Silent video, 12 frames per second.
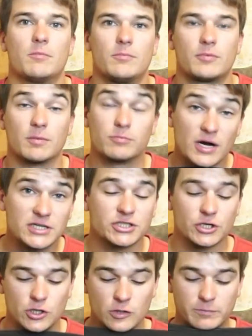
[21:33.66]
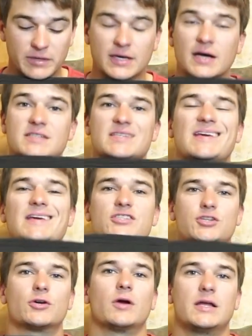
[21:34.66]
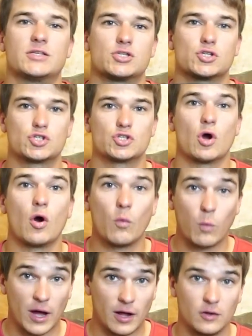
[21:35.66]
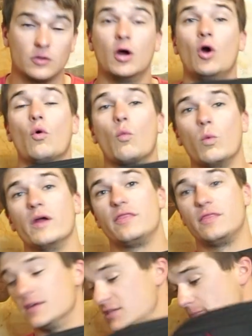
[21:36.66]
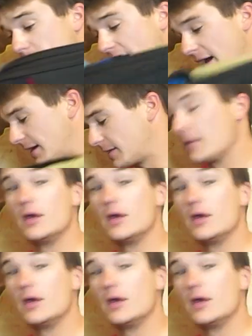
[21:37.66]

compression cube because it integrates so well with this bag.